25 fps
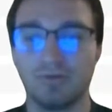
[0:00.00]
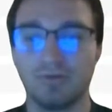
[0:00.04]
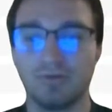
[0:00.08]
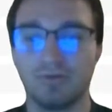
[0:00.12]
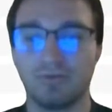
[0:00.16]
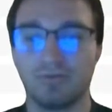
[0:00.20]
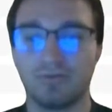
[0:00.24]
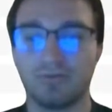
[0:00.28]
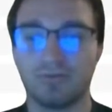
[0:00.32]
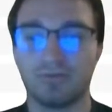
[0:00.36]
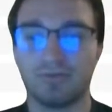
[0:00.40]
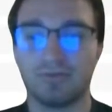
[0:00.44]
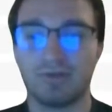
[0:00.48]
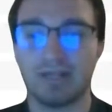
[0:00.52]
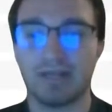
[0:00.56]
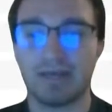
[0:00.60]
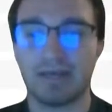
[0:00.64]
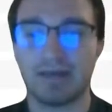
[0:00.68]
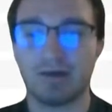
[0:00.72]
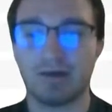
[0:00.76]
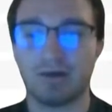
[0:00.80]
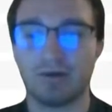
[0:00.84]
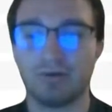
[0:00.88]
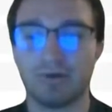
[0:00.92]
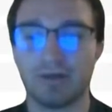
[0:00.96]
So
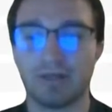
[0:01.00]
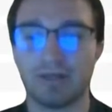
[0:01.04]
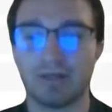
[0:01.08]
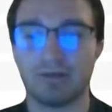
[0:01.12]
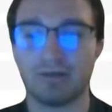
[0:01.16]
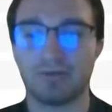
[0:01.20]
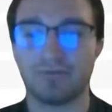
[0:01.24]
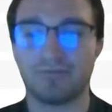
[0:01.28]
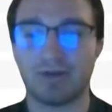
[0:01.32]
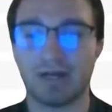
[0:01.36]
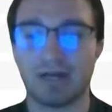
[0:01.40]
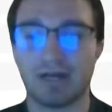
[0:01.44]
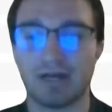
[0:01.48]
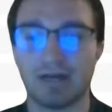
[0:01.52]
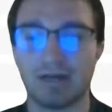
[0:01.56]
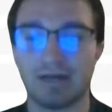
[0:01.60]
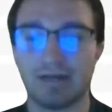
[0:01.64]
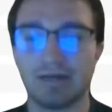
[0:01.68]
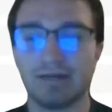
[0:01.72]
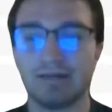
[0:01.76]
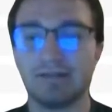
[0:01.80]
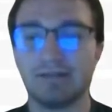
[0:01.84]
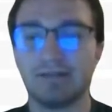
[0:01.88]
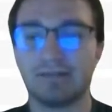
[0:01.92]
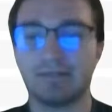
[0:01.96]
now if
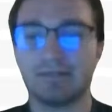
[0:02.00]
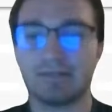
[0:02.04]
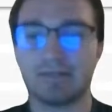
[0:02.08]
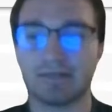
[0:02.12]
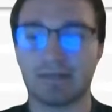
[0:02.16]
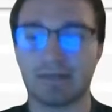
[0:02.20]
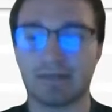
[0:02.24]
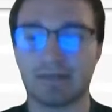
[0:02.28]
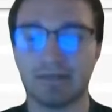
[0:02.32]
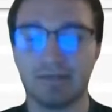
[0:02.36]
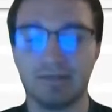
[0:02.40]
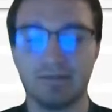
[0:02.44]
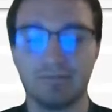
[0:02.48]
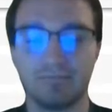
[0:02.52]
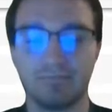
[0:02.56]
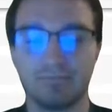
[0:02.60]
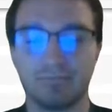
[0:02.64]
I did